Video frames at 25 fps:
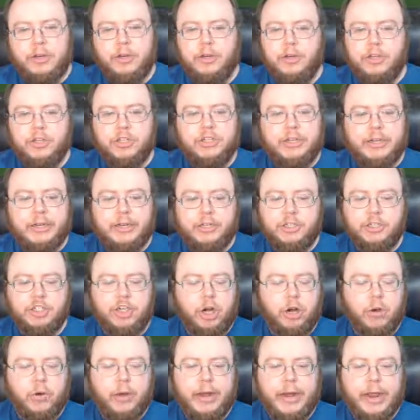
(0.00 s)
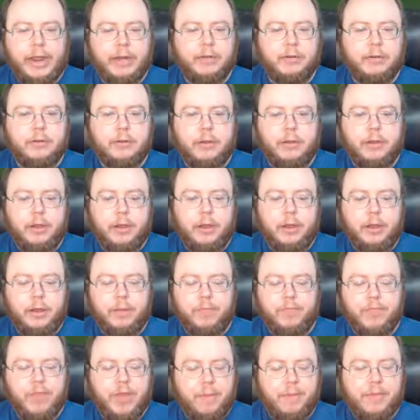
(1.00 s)
And you just like generate
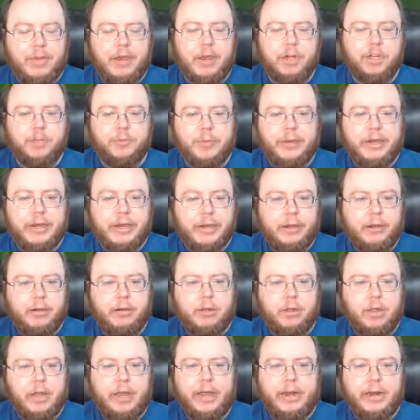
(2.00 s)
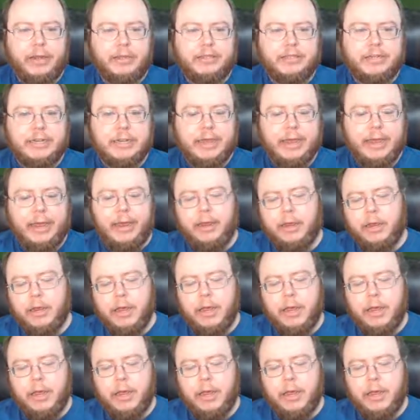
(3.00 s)
a PHP client SDK,